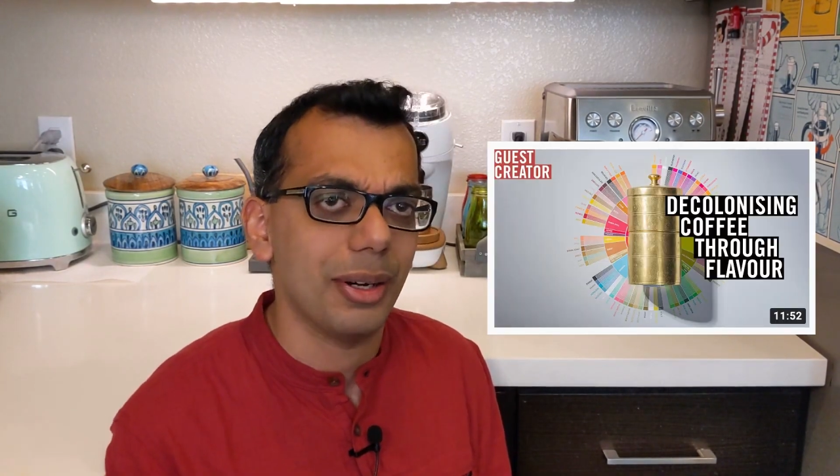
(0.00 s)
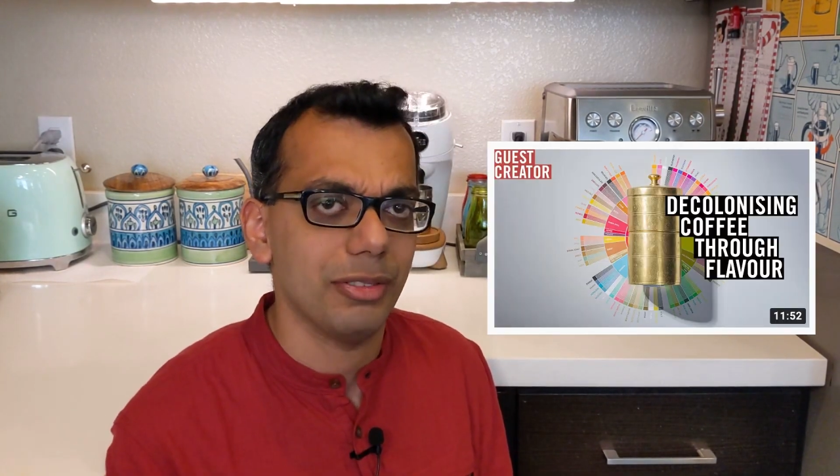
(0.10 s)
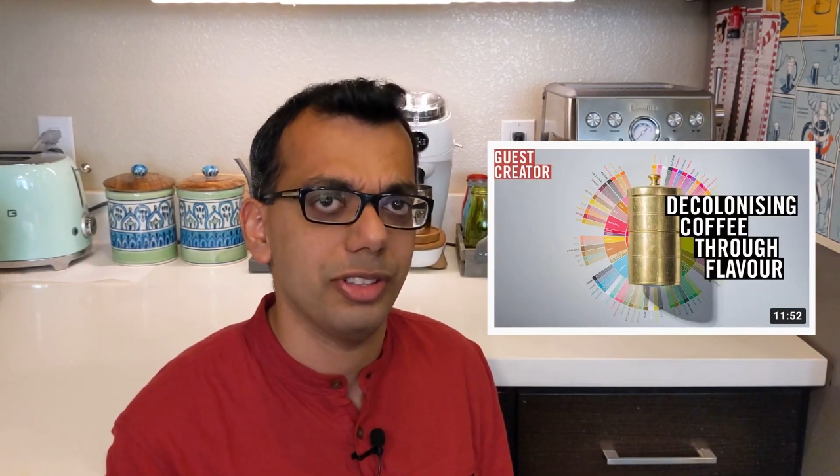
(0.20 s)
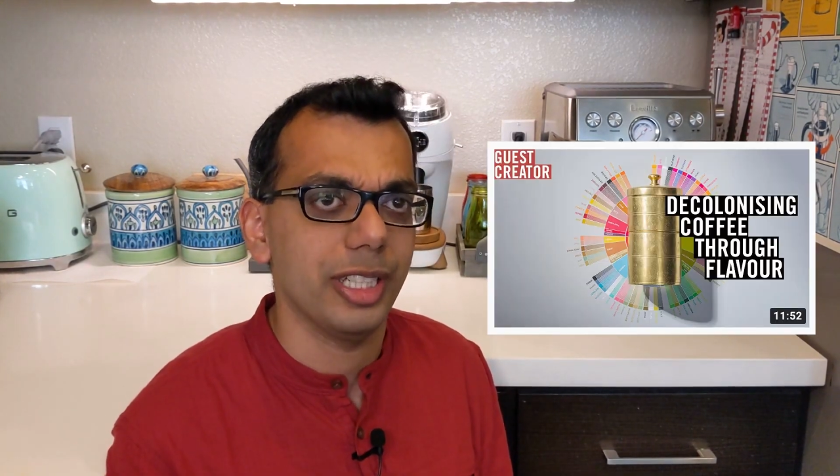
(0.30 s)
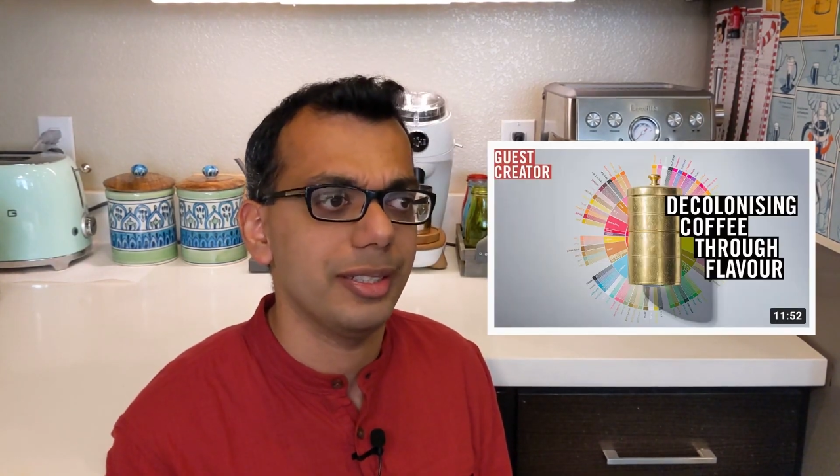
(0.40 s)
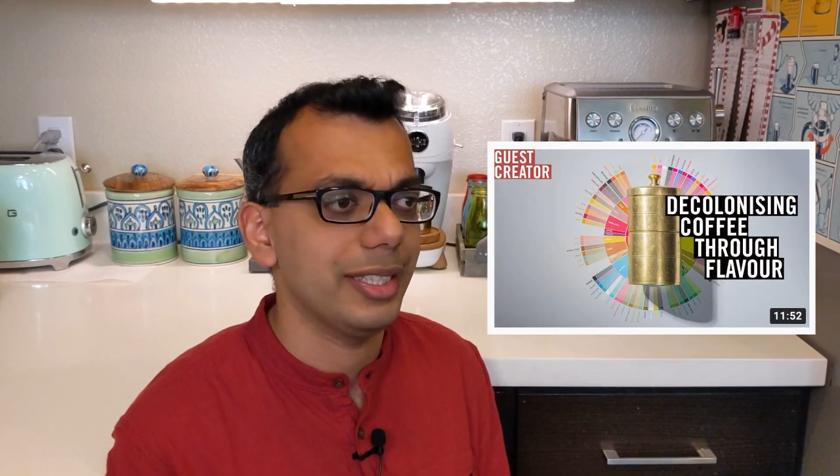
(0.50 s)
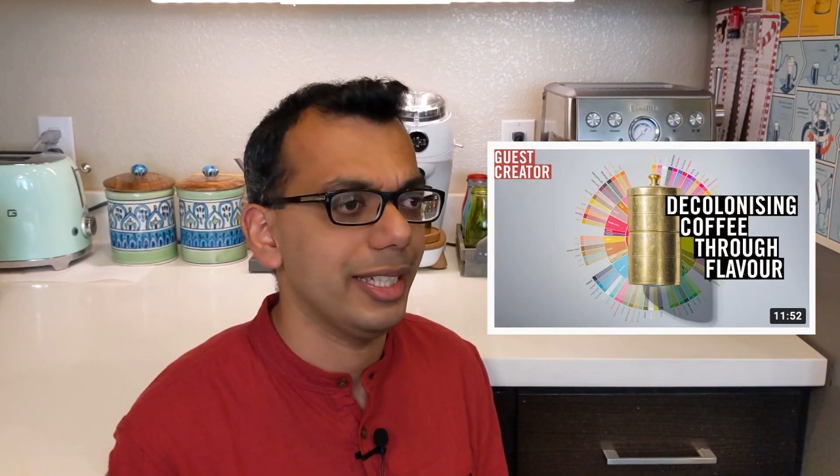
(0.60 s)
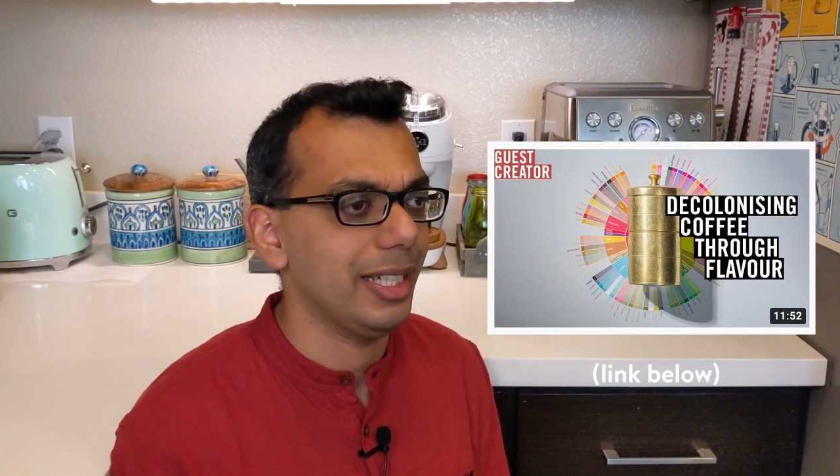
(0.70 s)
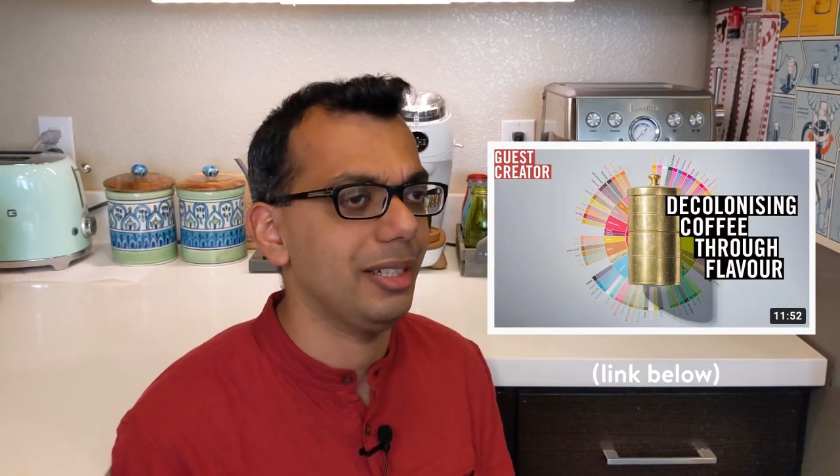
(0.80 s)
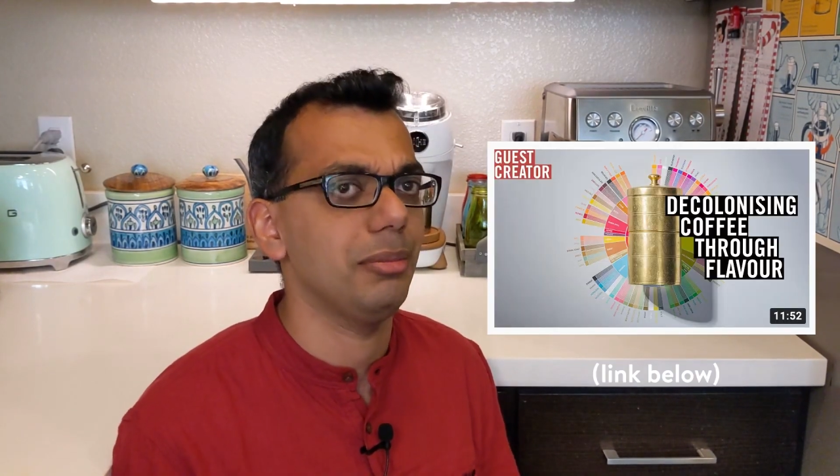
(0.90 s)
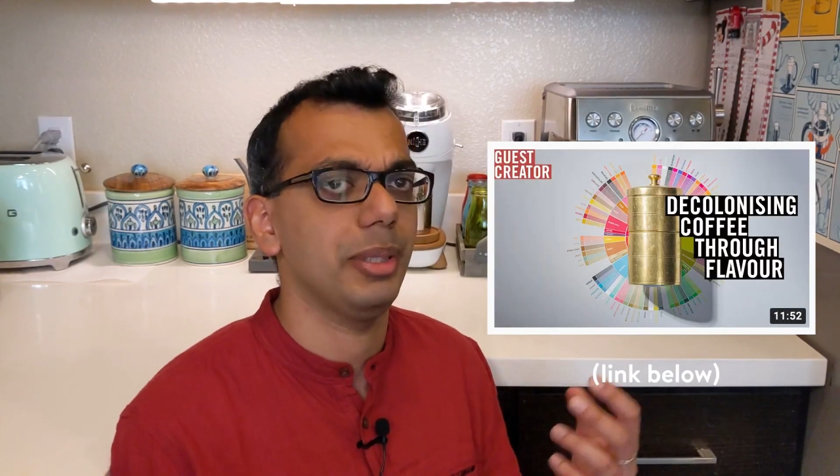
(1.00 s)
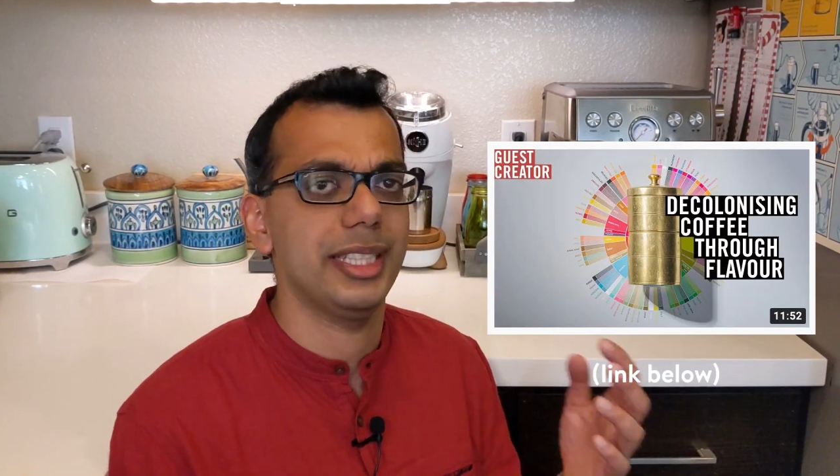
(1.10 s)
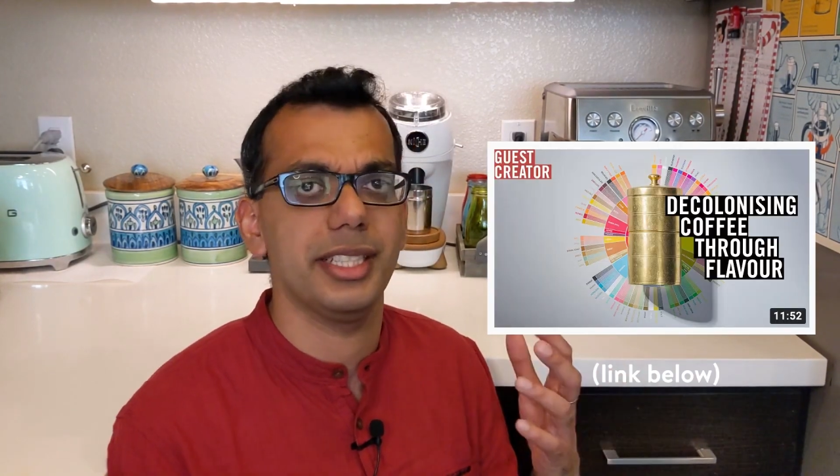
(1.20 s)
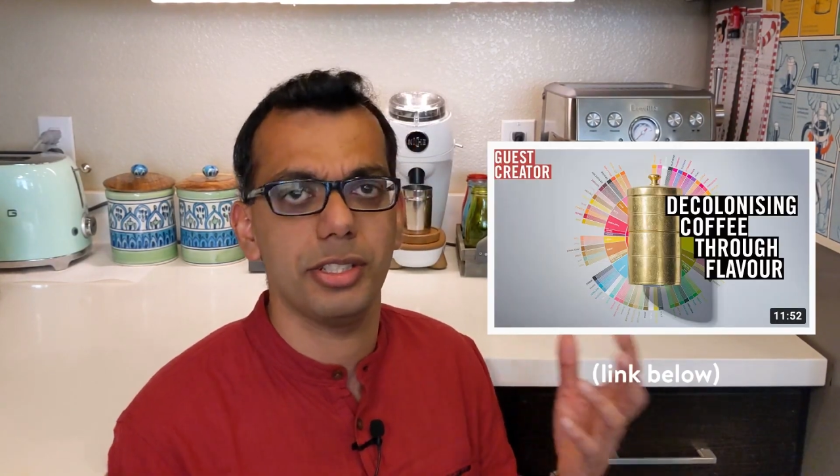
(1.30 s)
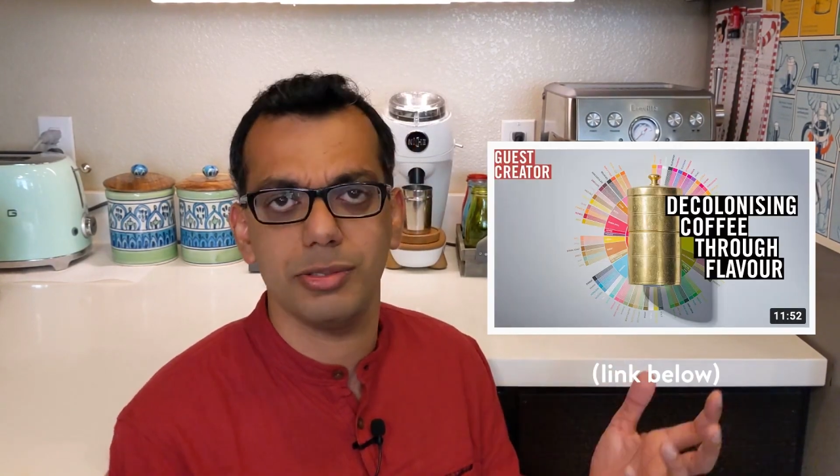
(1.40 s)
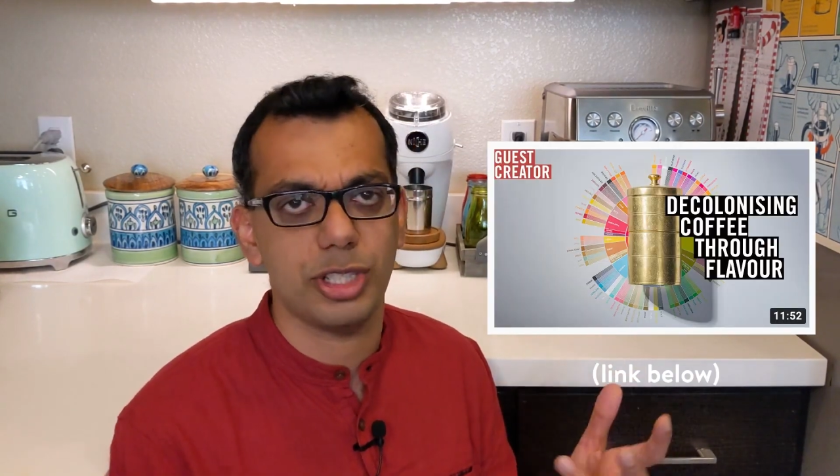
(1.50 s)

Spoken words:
Coffee by these